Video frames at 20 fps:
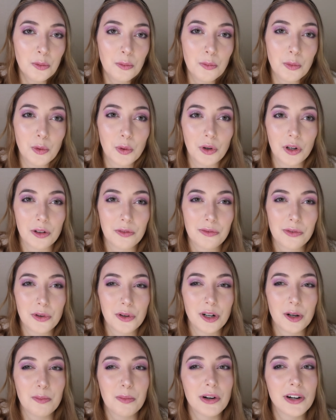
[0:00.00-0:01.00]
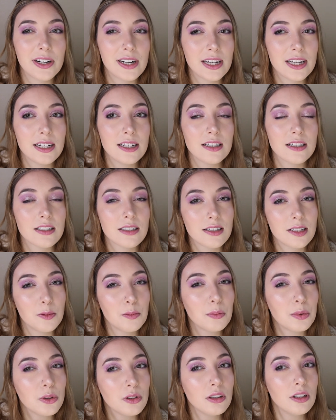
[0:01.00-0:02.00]
more for a pretty
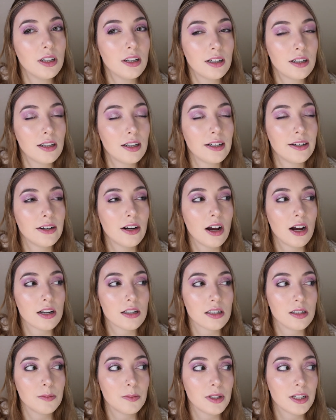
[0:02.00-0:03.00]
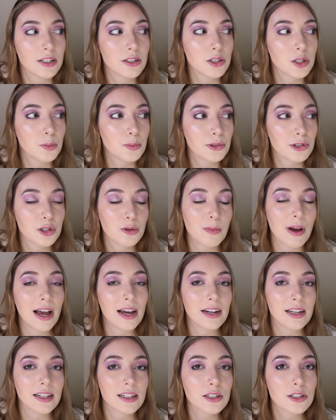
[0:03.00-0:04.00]
simple look and not something super
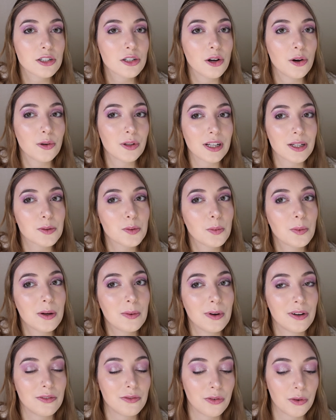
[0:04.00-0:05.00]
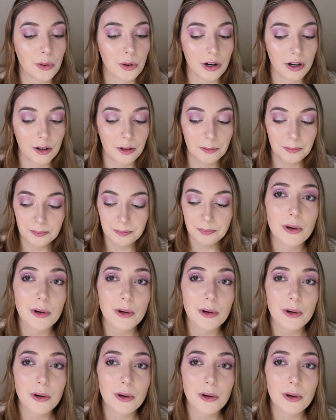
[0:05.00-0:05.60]
dramatic, so that's what we went for.